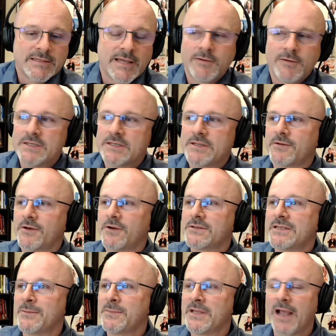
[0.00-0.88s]
I'll just throw
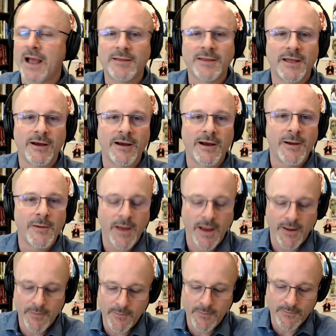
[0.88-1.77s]
something out there.
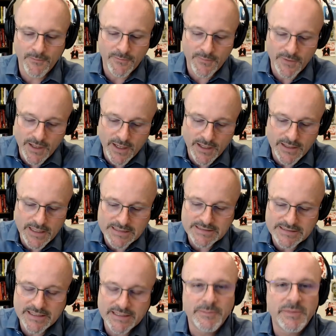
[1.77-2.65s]
It
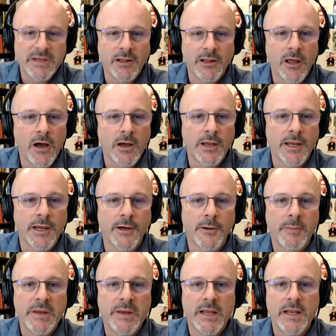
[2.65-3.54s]
doesn't need to be long here,